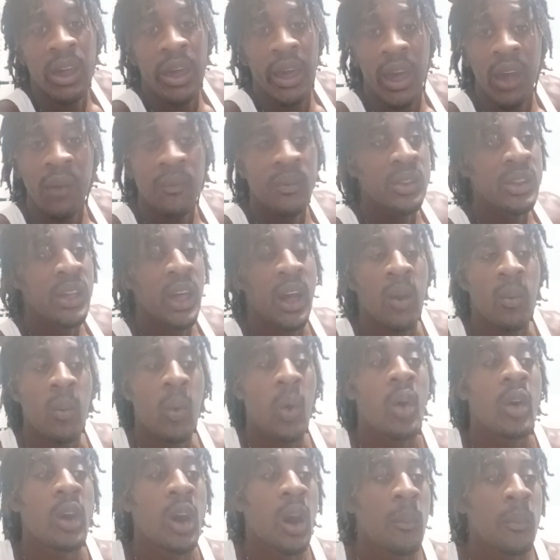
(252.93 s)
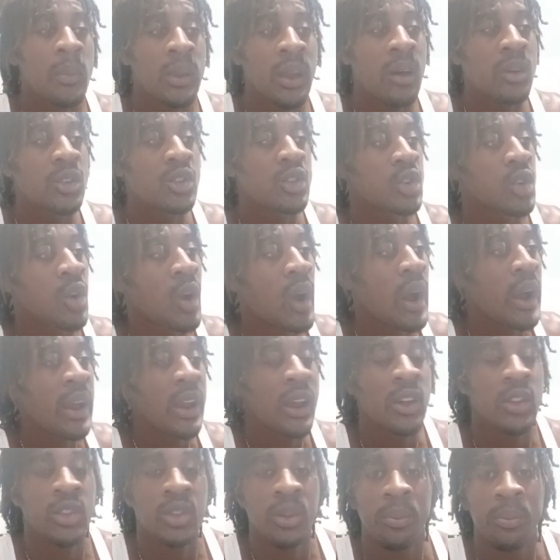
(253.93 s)
Every day I woke up and I was crying,
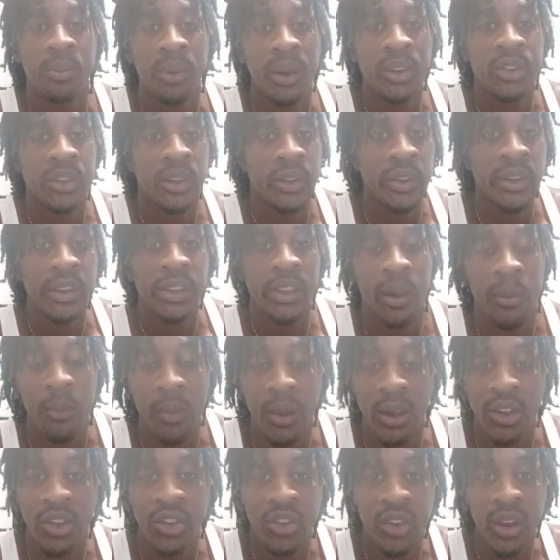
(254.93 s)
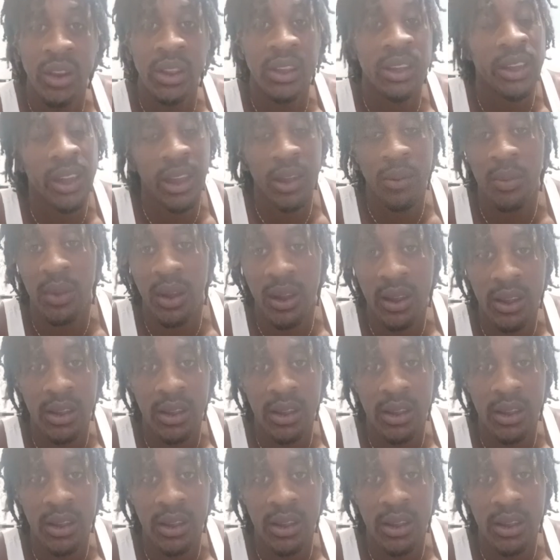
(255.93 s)
I was depressed. I looked at my son, he gave me a